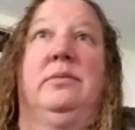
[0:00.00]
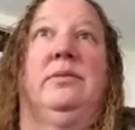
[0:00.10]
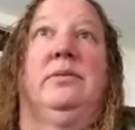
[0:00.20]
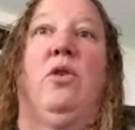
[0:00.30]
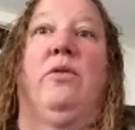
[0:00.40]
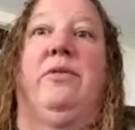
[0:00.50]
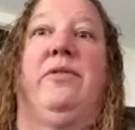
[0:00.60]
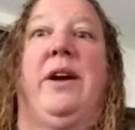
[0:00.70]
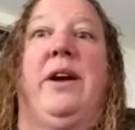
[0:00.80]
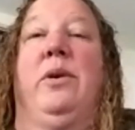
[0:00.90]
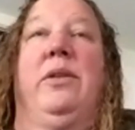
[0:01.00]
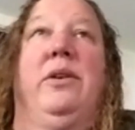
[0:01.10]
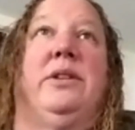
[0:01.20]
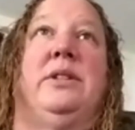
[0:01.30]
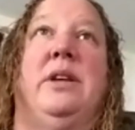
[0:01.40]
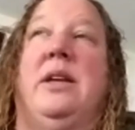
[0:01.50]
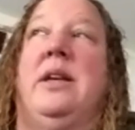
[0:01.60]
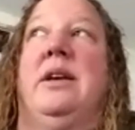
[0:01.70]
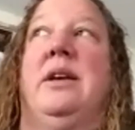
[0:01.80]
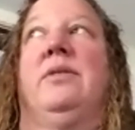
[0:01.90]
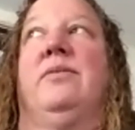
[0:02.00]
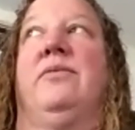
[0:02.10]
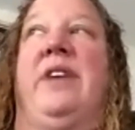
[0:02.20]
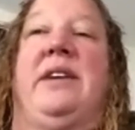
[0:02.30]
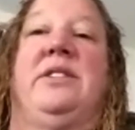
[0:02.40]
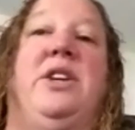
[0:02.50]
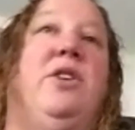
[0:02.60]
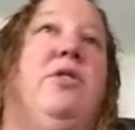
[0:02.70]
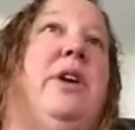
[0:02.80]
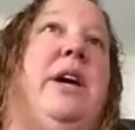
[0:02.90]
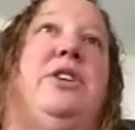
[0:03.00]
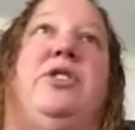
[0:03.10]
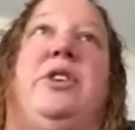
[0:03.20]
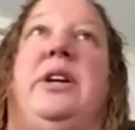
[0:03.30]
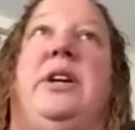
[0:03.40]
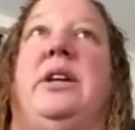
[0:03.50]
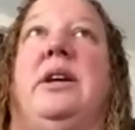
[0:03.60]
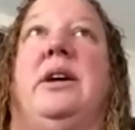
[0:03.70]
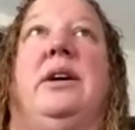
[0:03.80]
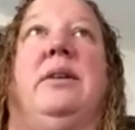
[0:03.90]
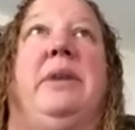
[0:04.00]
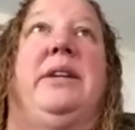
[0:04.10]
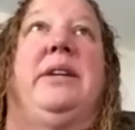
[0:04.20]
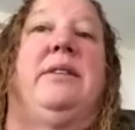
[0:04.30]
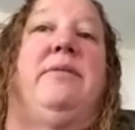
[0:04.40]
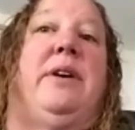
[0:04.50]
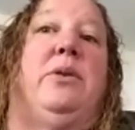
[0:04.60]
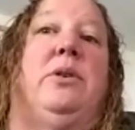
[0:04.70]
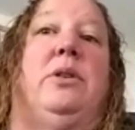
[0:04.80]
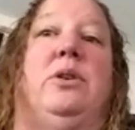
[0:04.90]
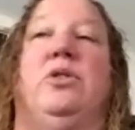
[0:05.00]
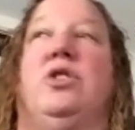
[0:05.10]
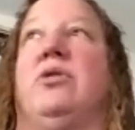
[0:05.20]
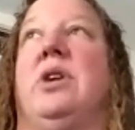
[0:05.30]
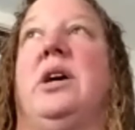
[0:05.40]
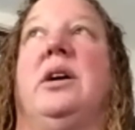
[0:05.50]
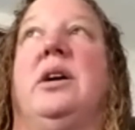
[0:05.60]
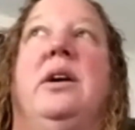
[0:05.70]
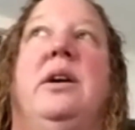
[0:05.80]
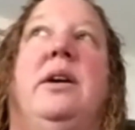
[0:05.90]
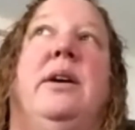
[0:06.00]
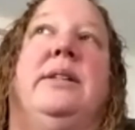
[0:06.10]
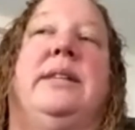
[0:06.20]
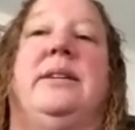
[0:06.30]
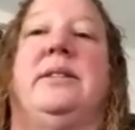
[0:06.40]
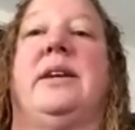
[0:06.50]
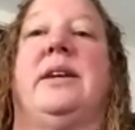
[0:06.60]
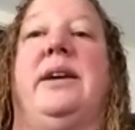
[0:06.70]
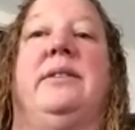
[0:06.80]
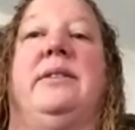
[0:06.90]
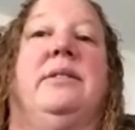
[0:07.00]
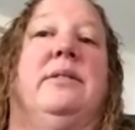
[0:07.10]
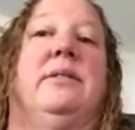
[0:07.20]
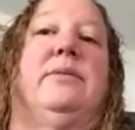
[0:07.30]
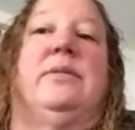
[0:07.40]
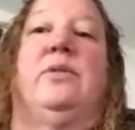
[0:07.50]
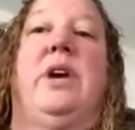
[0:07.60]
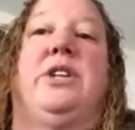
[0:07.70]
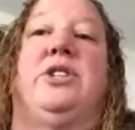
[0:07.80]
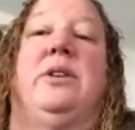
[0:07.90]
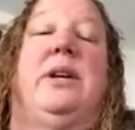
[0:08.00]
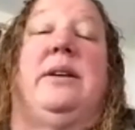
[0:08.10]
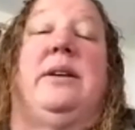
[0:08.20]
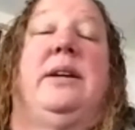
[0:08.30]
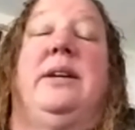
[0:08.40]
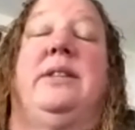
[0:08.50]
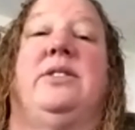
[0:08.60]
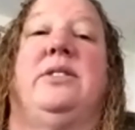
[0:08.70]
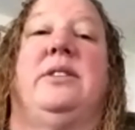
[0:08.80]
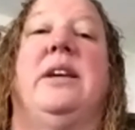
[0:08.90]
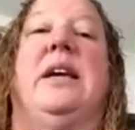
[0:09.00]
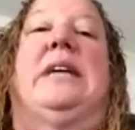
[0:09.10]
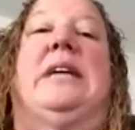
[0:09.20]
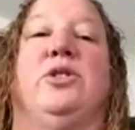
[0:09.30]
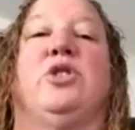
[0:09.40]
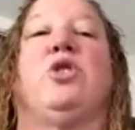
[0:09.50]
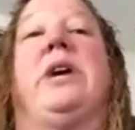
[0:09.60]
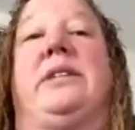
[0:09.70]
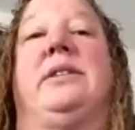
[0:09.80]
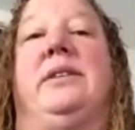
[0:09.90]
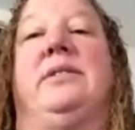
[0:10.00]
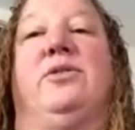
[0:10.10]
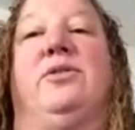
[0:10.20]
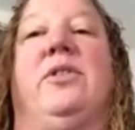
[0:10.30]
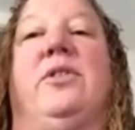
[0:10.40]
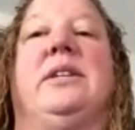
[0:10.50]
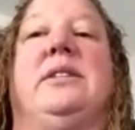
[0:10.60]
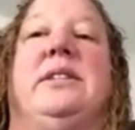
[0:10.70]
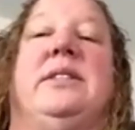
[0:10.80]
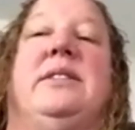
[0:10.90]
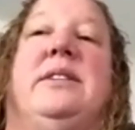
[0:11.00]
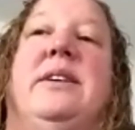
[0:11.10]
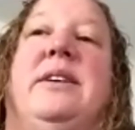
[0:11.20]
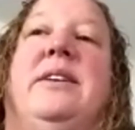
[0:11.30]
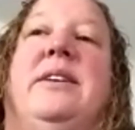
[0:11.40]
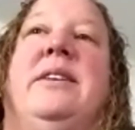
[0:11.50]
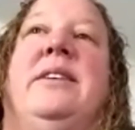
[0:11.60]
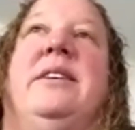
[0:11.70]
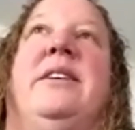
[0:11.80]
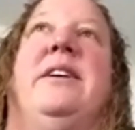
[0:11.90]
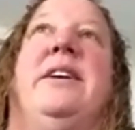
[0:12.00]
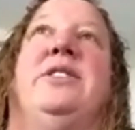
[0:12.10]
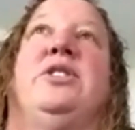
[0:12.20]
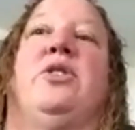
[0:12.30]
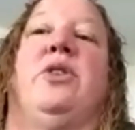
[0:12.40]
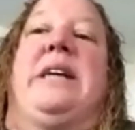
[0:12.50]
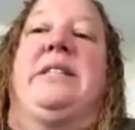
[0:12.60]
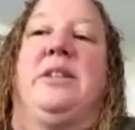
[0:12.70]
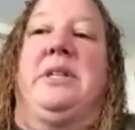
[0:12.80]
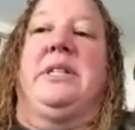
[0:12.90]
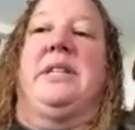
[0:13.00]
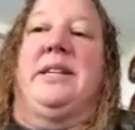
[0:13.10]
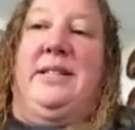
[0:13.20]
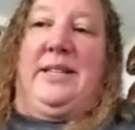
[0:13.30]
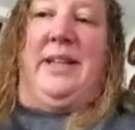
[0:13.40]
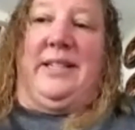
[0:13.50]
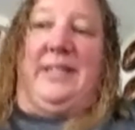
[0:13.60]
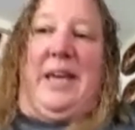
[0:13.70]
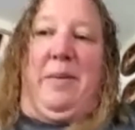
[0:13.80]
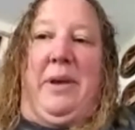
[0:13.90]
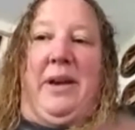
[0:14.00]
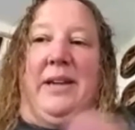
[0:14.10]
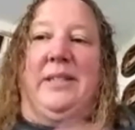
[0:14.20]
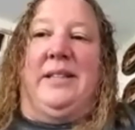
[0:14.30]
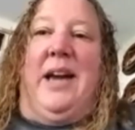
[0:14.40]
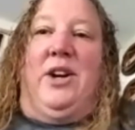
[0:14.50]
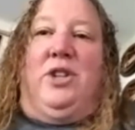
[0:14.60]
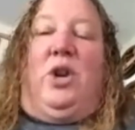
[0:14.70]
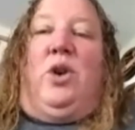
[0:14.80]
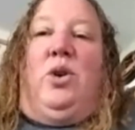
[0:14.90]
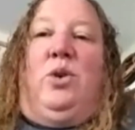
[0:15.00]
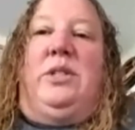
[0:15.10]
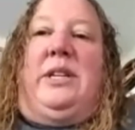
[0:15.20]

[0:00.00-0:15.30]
COVID fight, whether it's vaccine creation, antiviral load drug, test kit creation. It's crazy. So for us, it's a crazy business. It's keeping us on our toes.